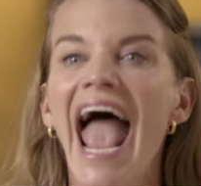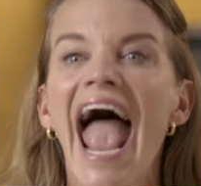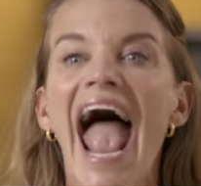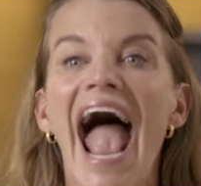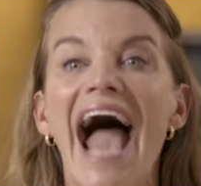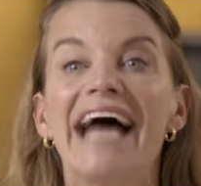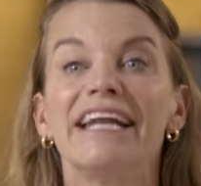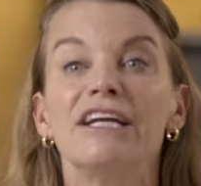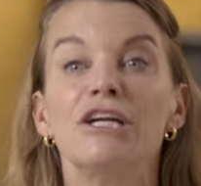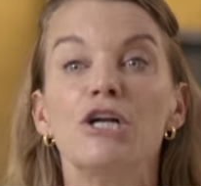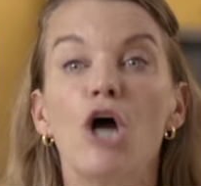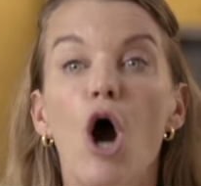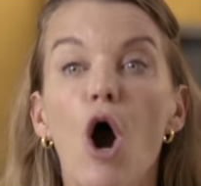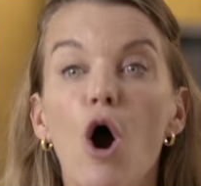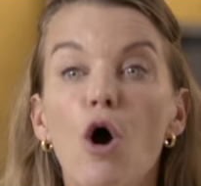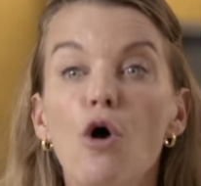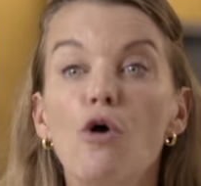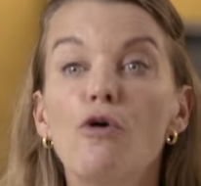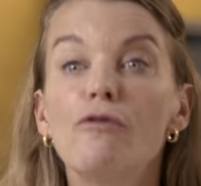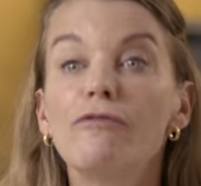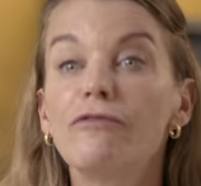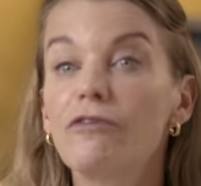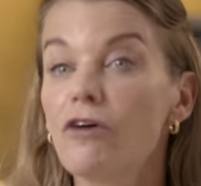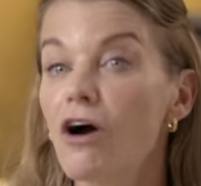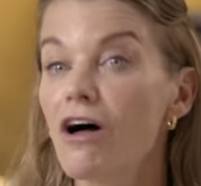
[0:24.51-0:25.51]
had an
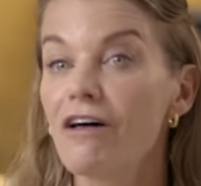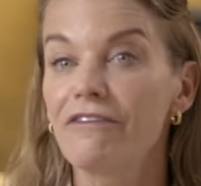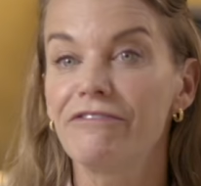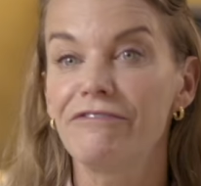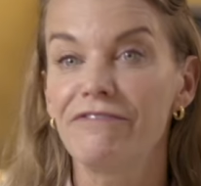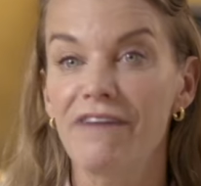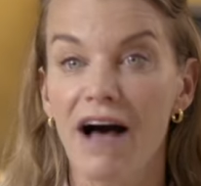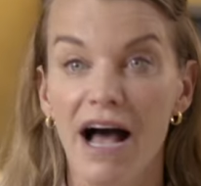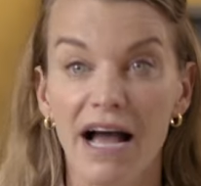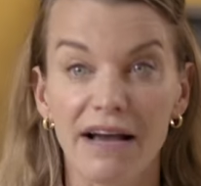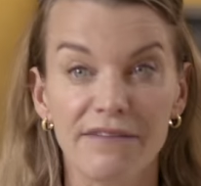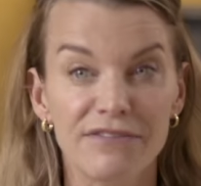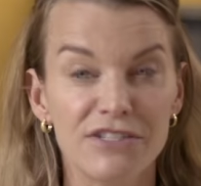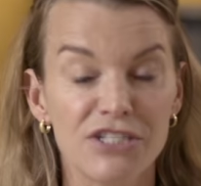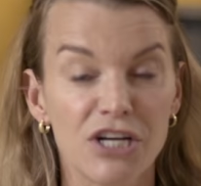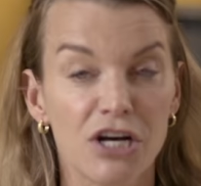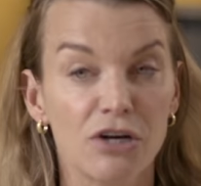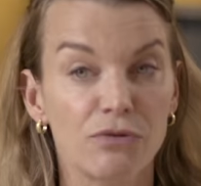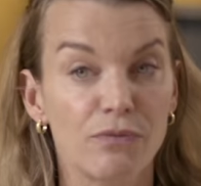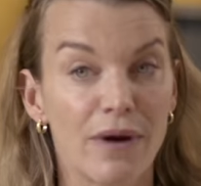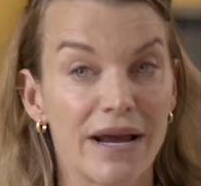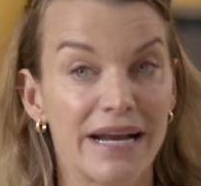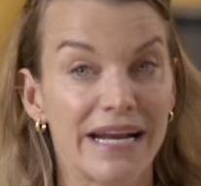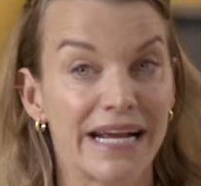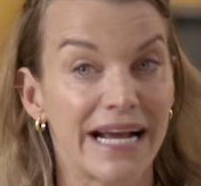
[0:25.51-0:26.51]
overall five
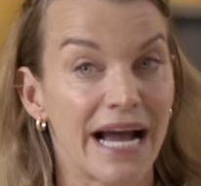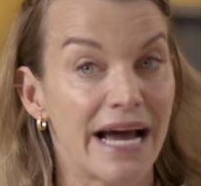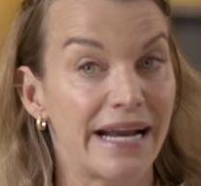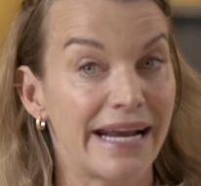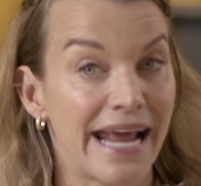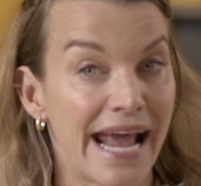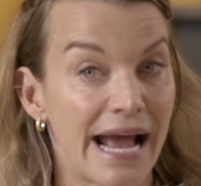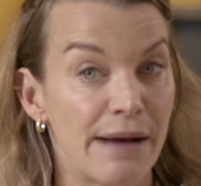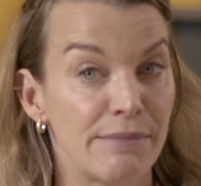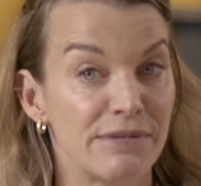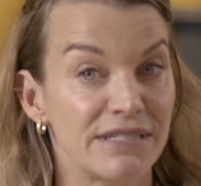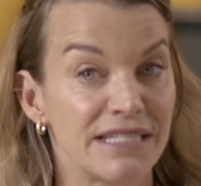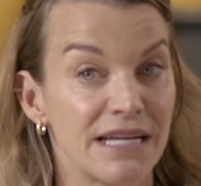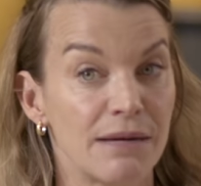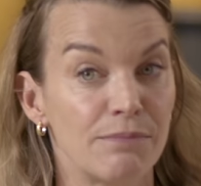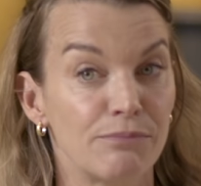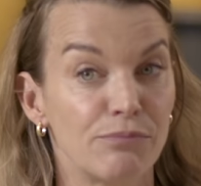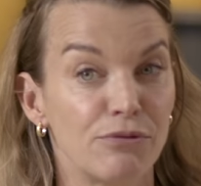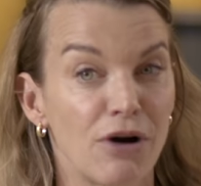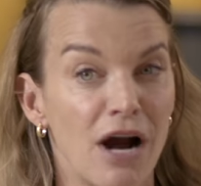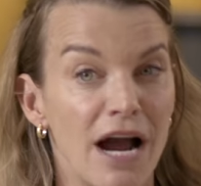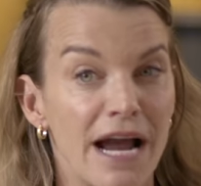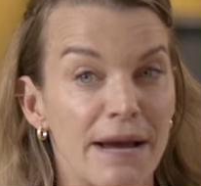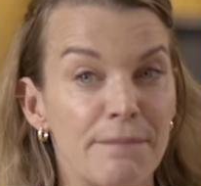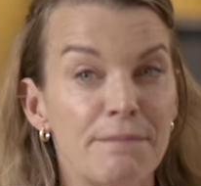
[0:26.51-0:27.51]
star rating on Amazon
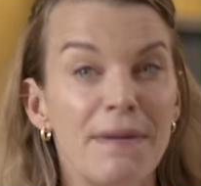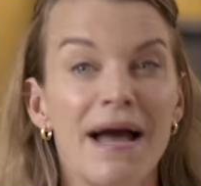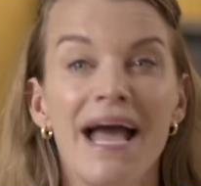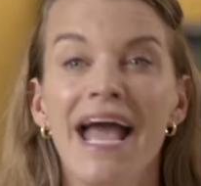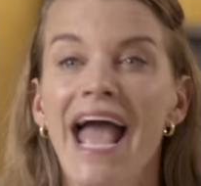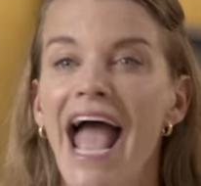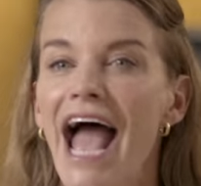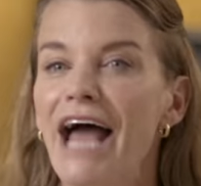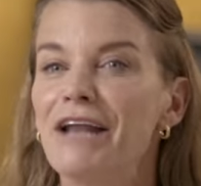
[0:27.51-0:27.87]
Prime